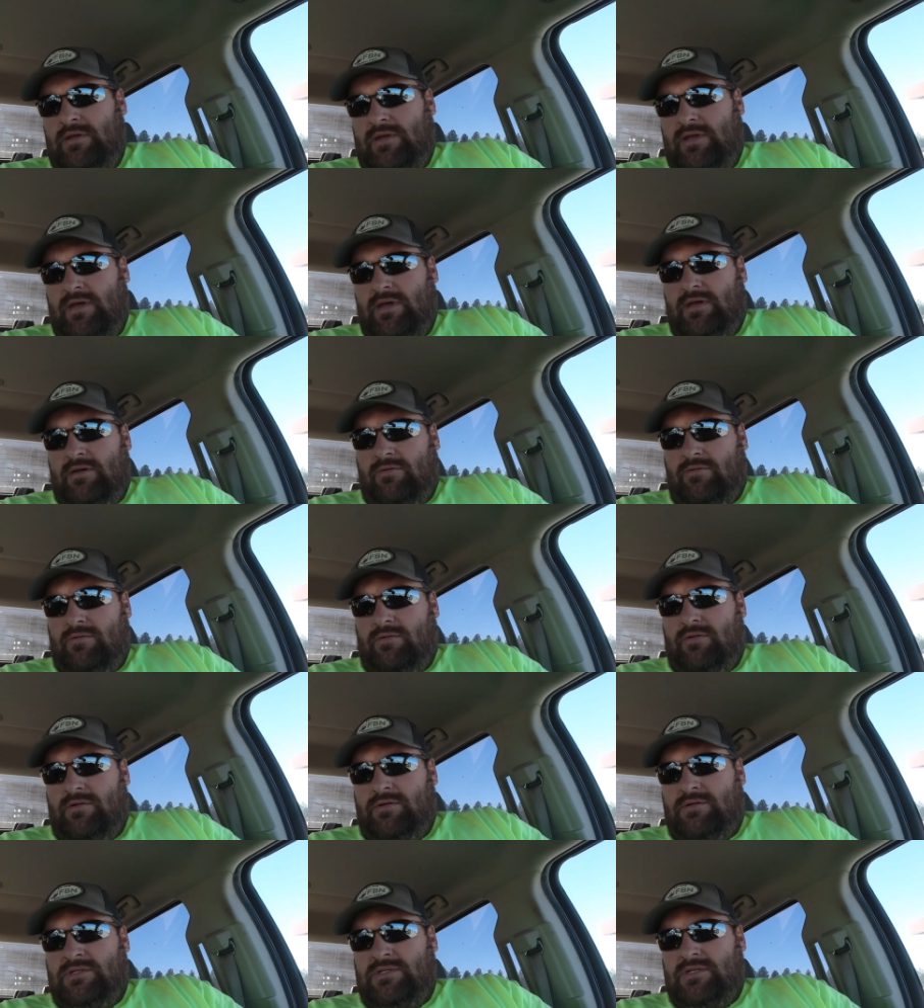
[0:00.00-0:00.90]
Got
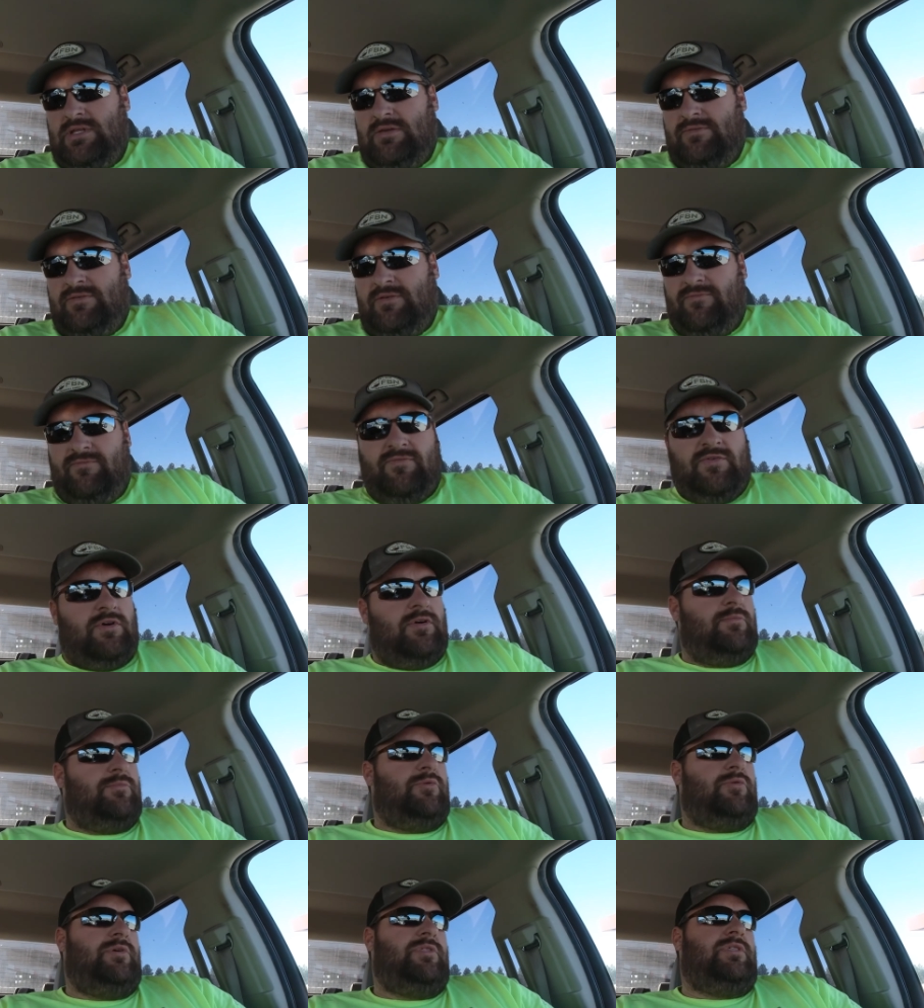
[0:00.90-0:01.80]
order stuff
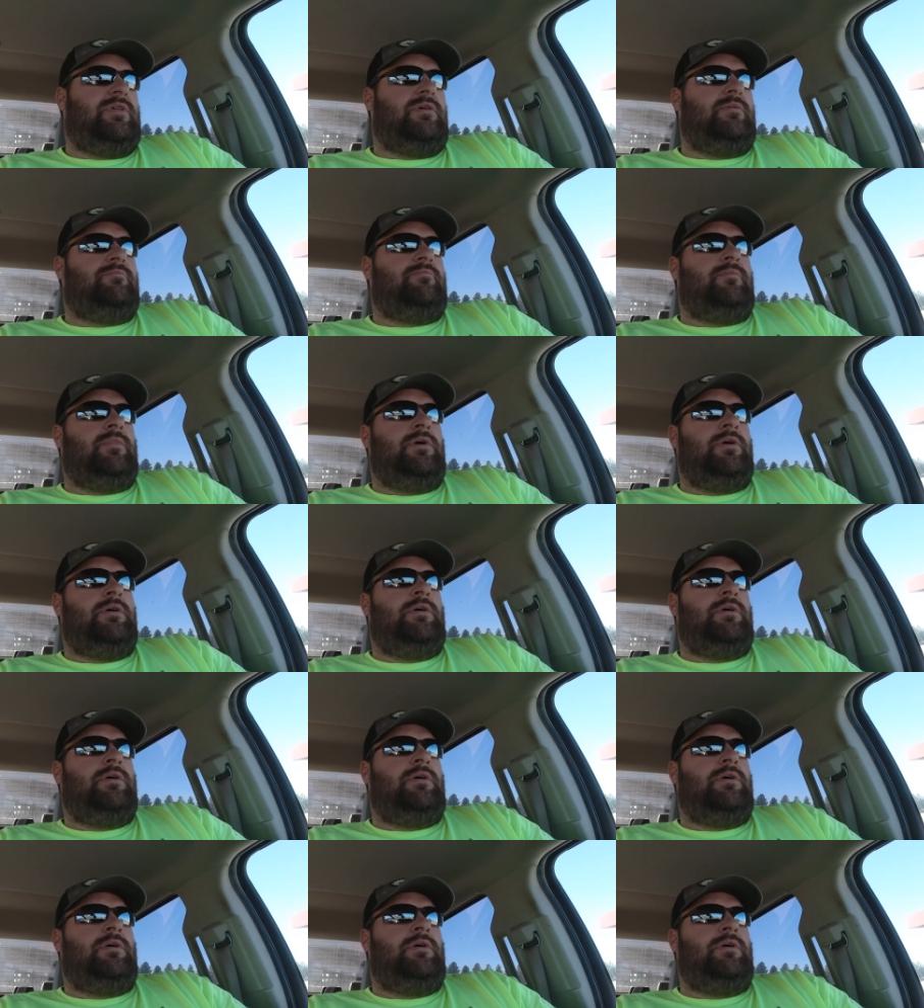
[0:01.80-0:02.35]
confirmed with them.